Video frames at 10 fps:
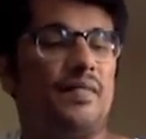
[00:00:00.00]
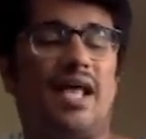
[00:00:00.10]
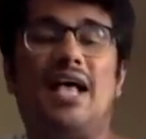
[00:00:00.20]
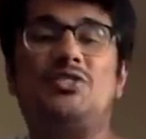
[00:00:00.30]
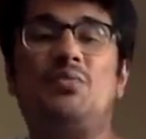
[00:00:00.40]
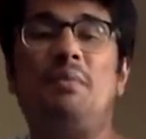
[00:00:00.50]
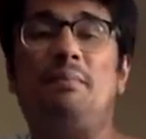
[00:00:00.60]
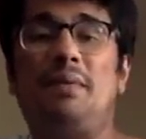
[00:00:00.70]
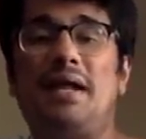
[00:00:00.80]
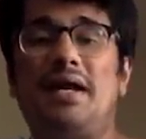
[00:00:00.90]
means
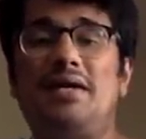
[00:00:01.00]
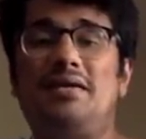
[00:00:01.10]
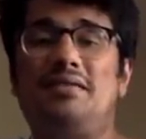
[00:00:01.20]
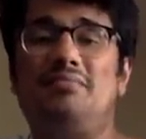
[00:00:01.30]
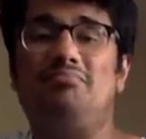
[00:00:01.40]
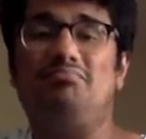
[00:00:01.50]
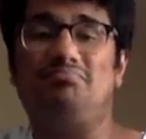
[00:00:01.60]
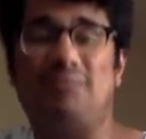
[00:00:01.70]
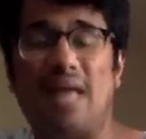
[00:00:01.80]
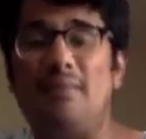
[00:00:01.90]

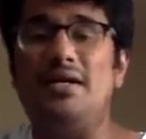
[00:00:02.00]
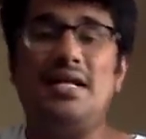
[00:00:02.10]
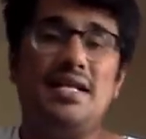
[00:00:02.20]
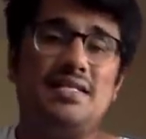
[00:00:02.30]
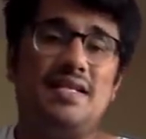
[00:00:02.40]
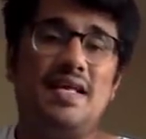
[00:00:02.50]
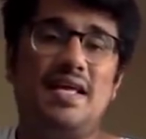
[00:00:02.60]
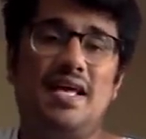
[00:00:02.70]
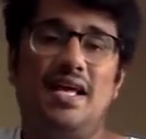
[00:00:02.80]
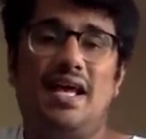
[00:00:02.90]
has to be
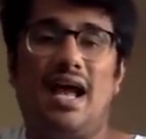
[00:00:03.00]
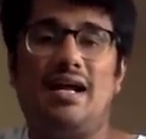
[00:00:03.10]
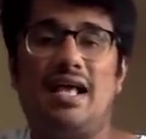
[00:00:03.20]
played